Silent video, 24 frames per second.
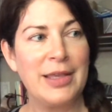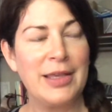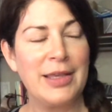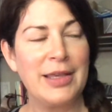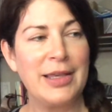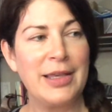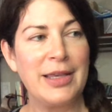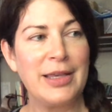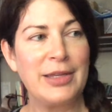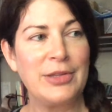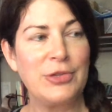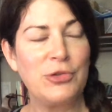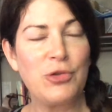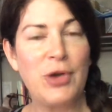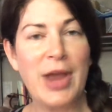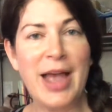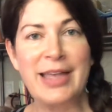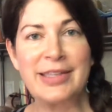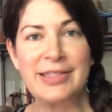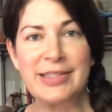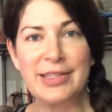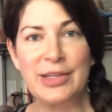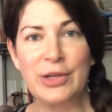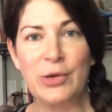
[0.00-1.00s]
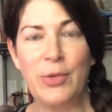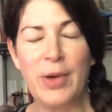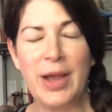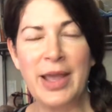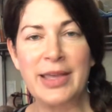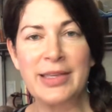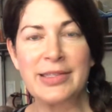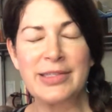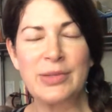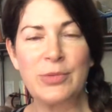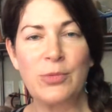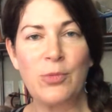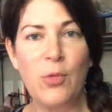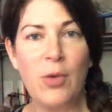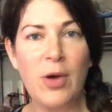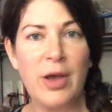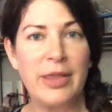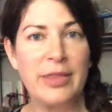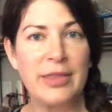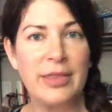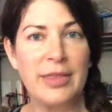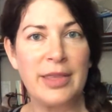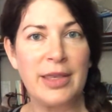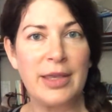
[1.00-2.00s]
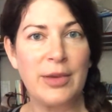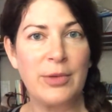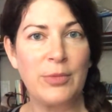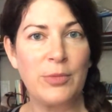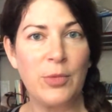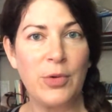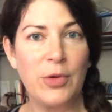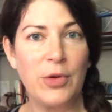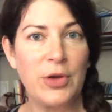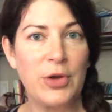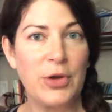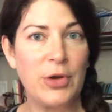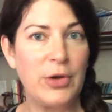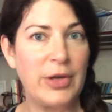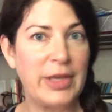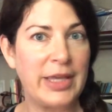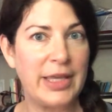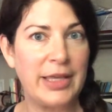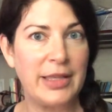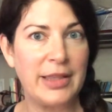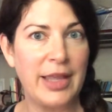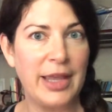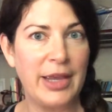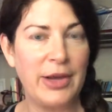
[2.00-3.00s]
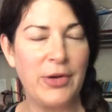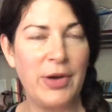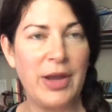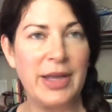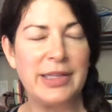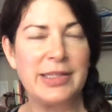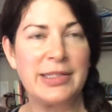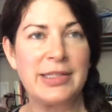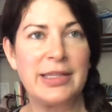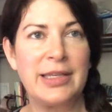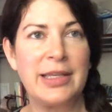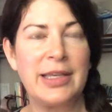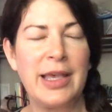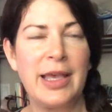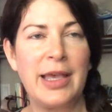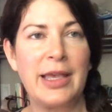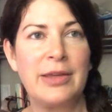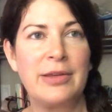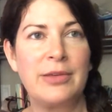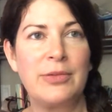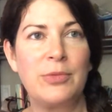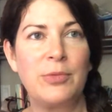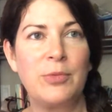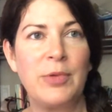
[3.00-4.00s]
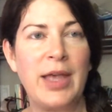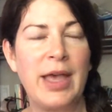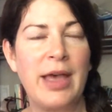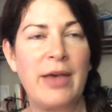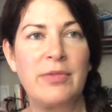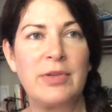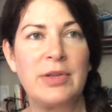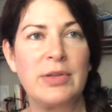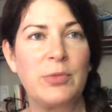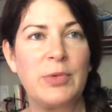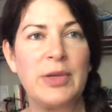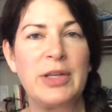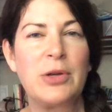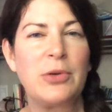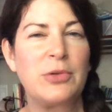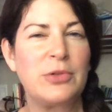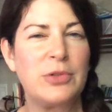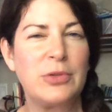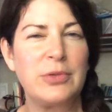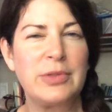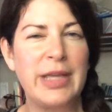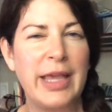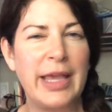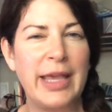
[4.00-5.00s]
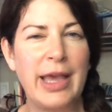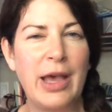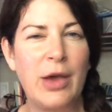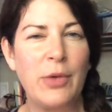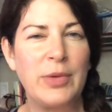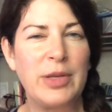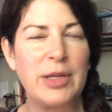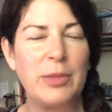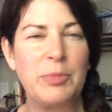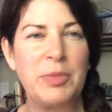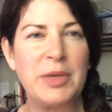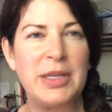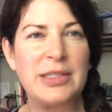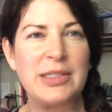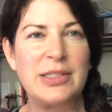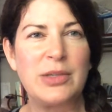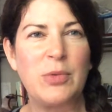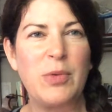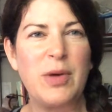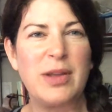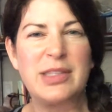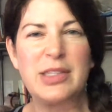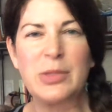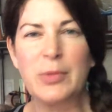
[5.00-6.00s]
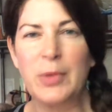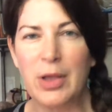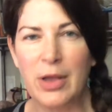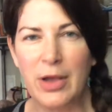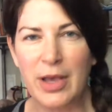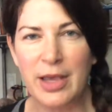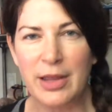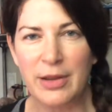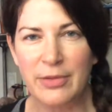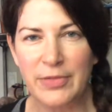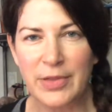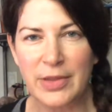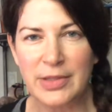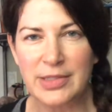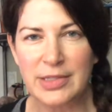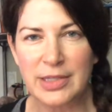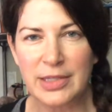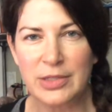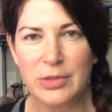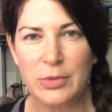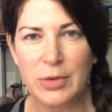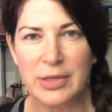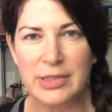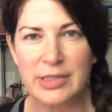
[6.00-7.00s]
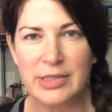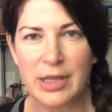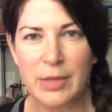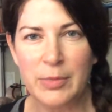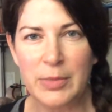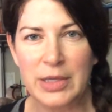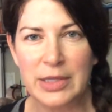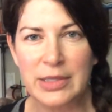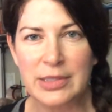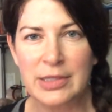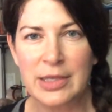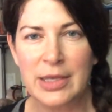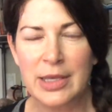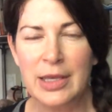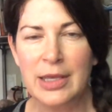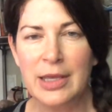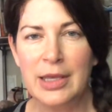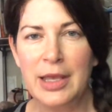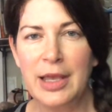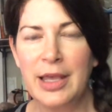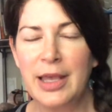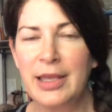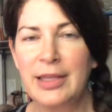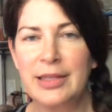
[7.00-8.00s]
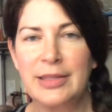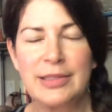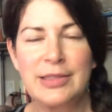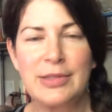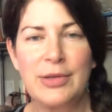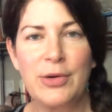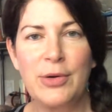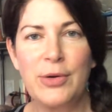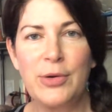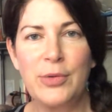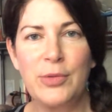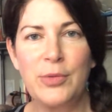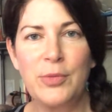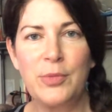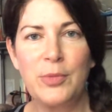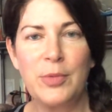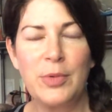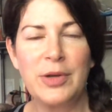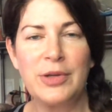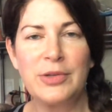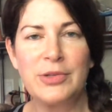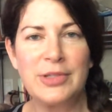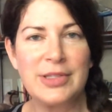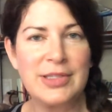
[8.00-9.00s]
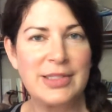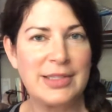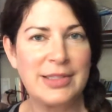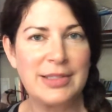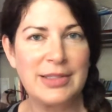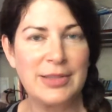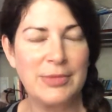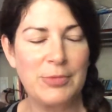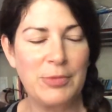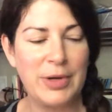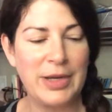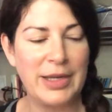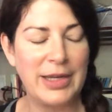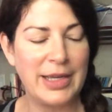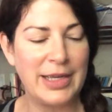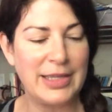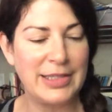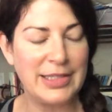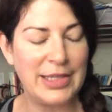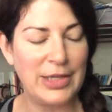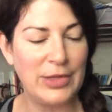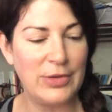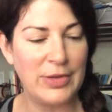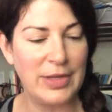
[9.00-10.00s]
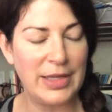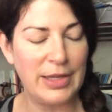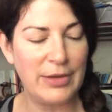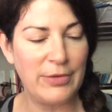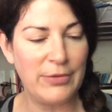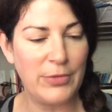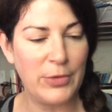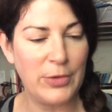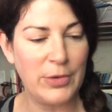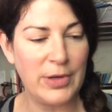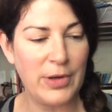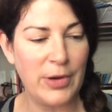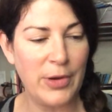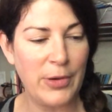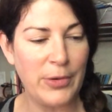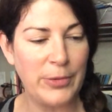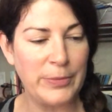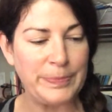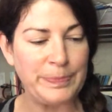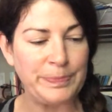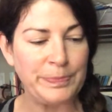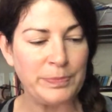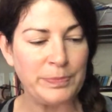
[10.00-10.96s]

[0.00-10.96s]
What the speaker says: in drastic ways, and one that we're cooking like crazy, and we don't do takeout. We did pizza once and we all kind of felt sick to our stomachs, and so we're going to continue to eat food at home,